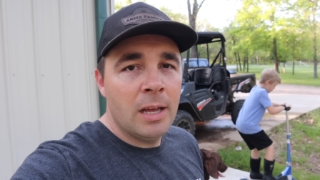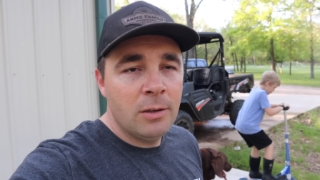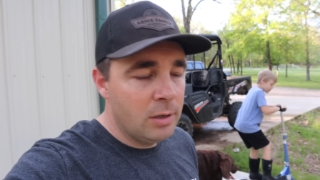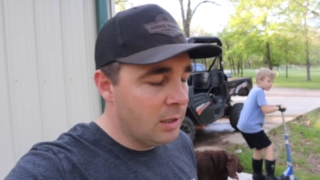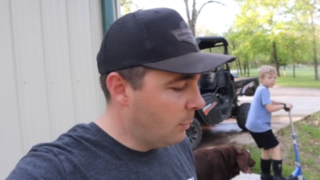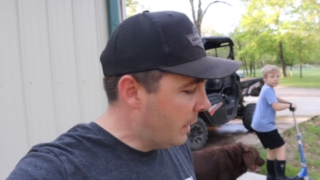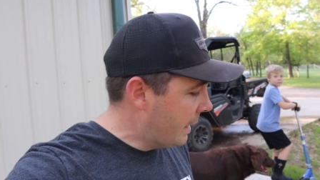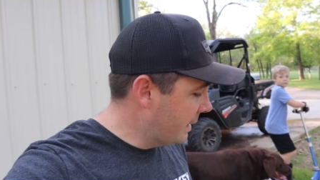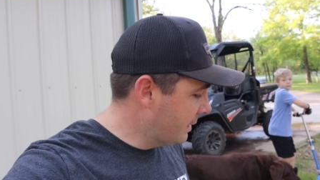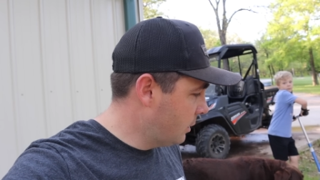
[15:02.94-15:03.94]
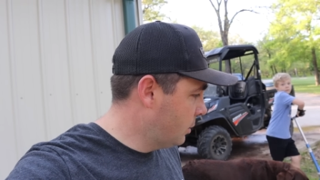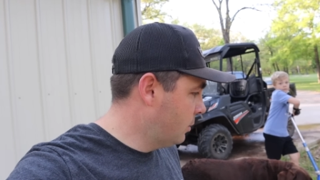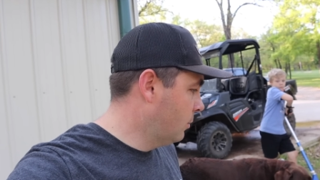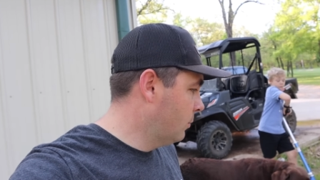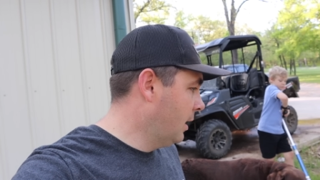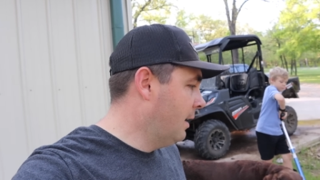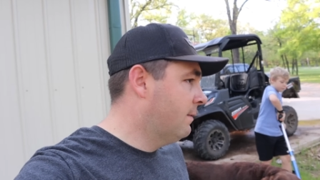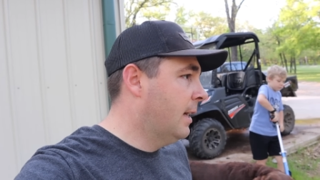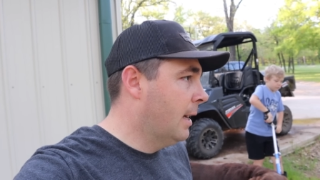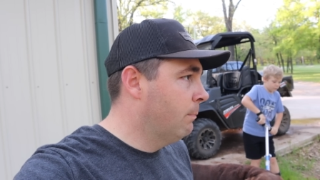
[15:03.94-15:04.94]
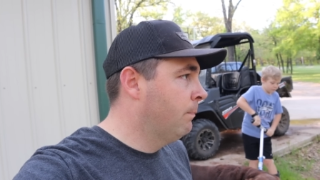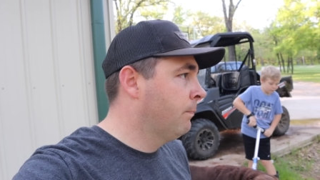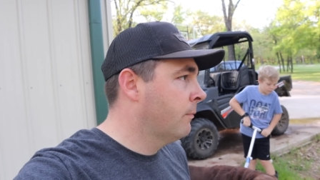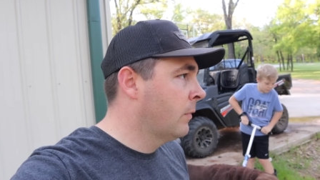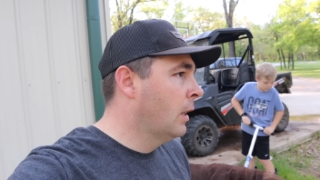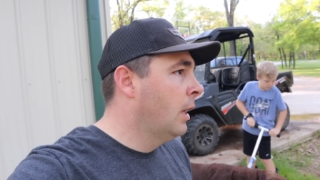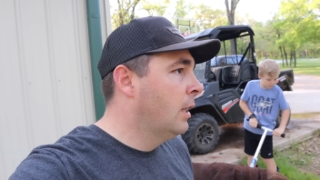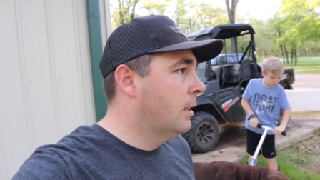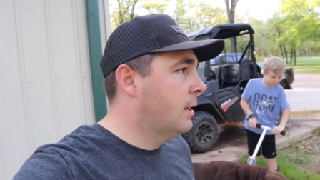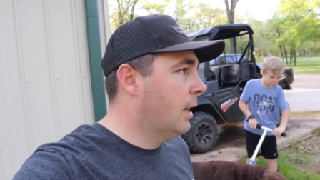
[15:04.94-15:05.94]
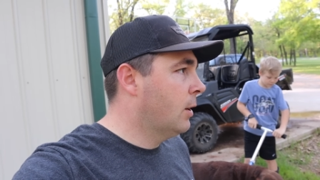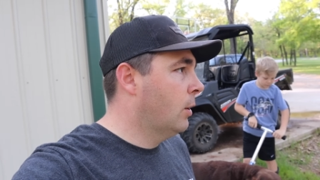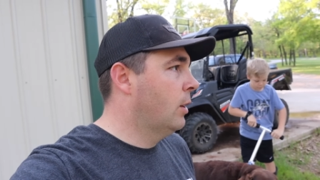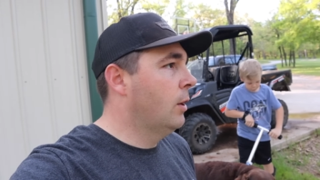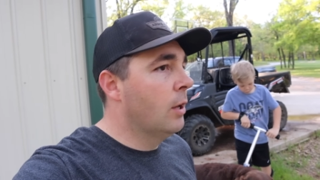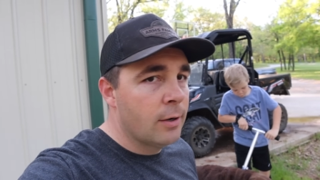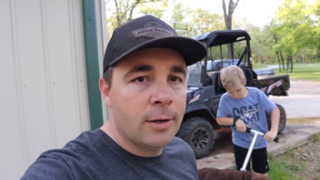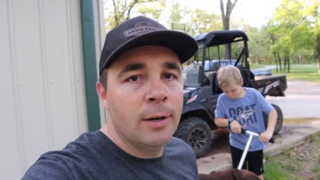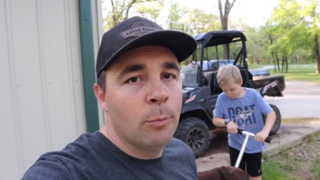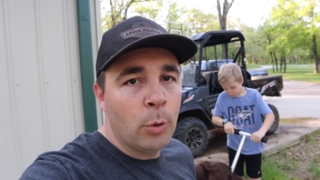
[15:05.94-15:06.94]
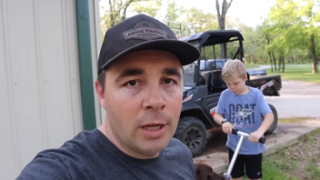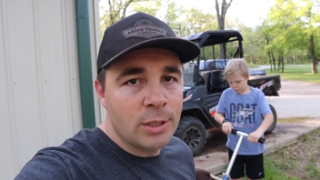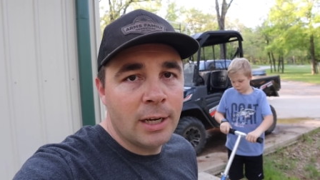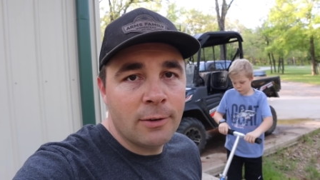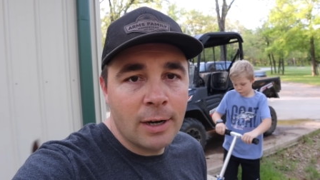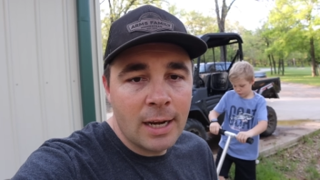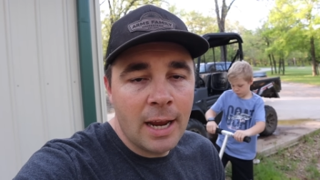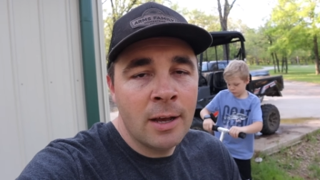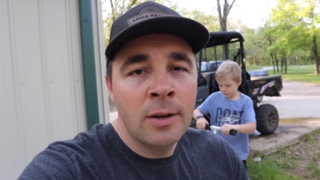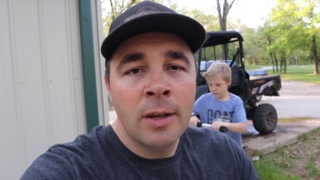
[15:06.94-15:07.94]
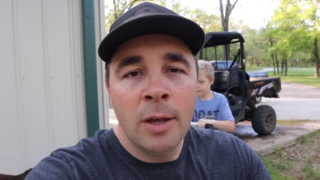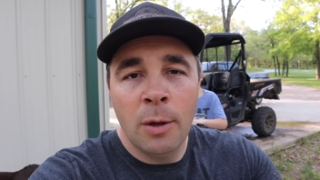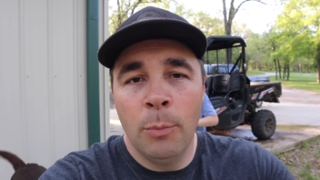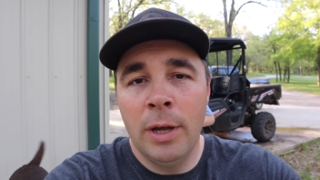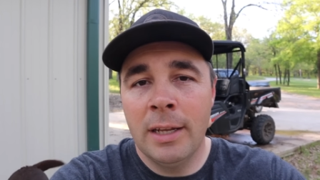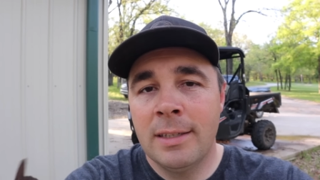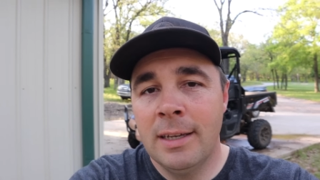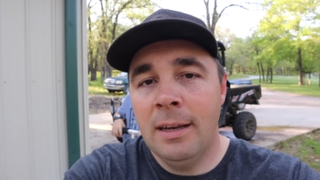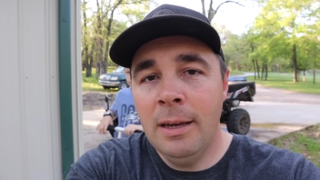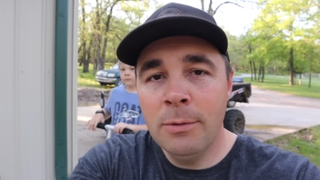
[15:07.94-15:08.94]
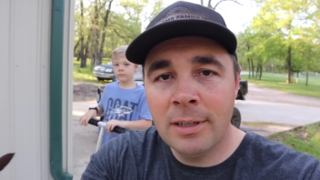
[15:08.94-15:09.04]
about doing in the past. I just don't really have time to take on another project right now. But uh, it